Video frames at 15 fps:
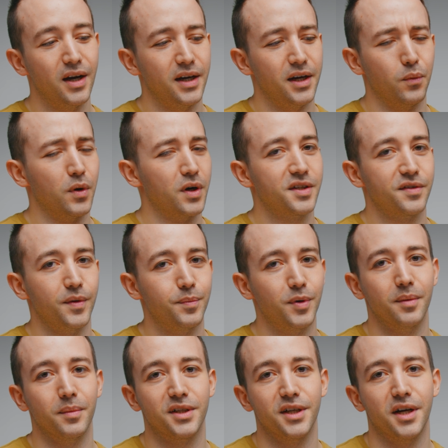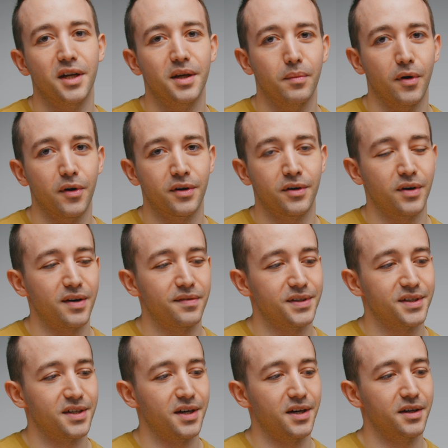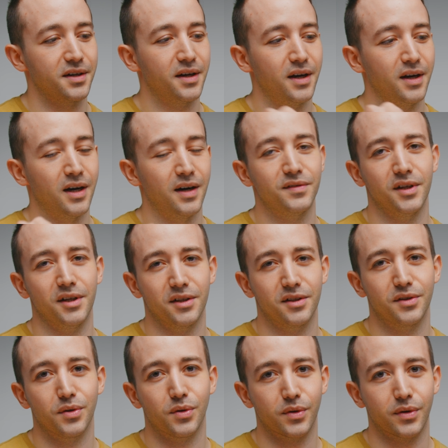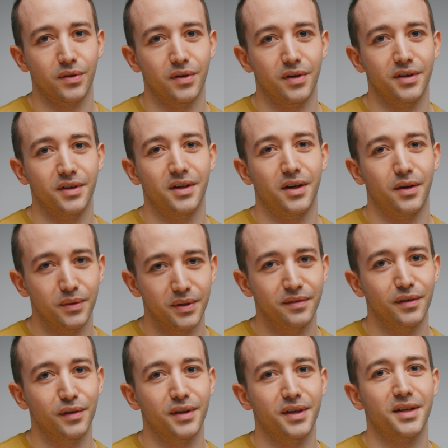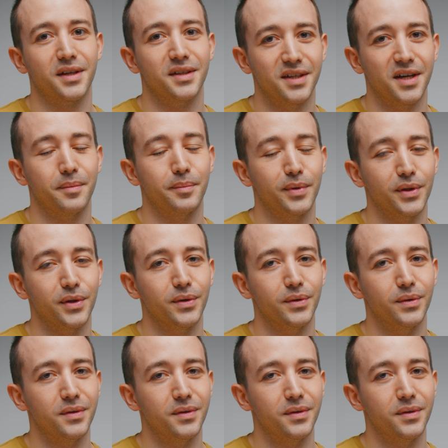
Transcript: It works for pretty much any modern graphics card. I've done a tutorial on it. I'll leave a link down below.